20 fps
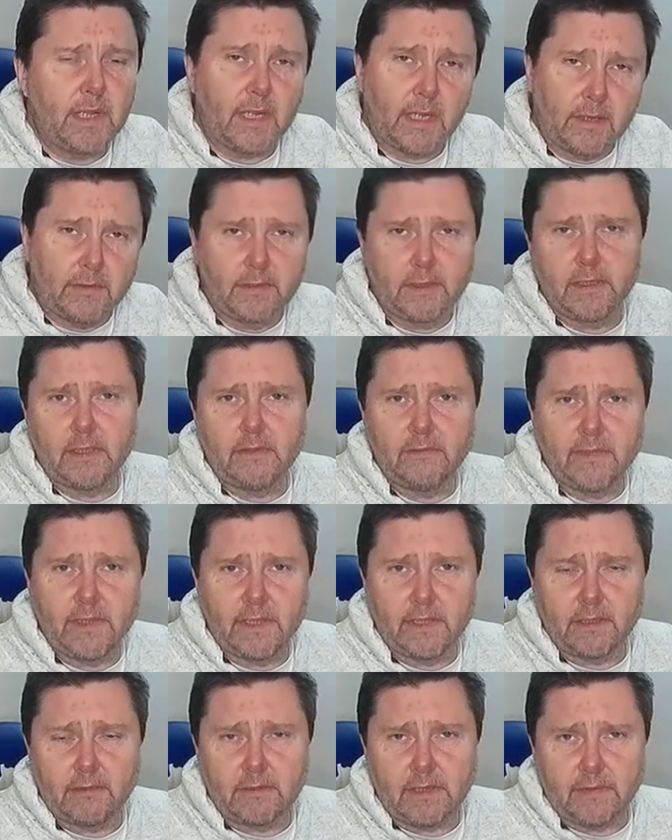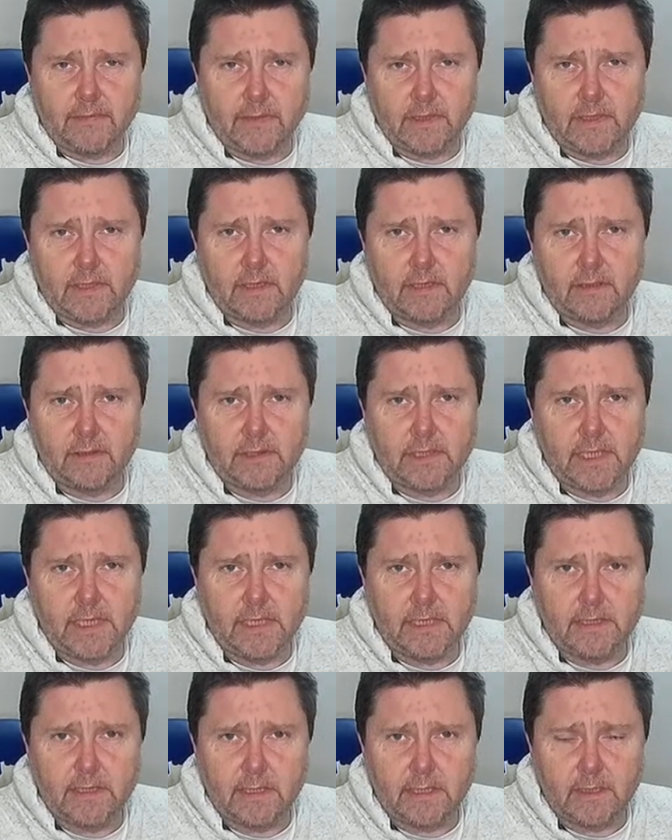other Nvidia graphics cards
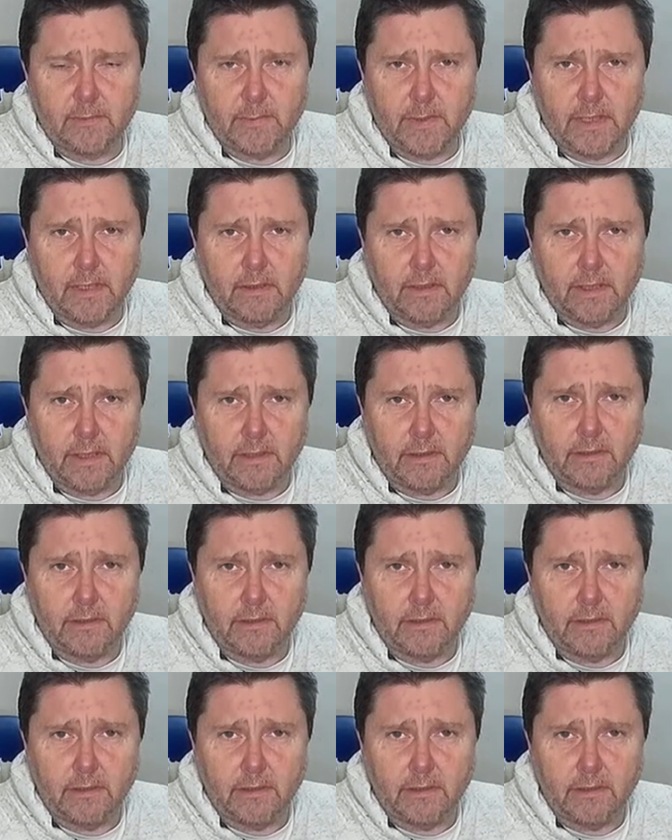heatsinks be like.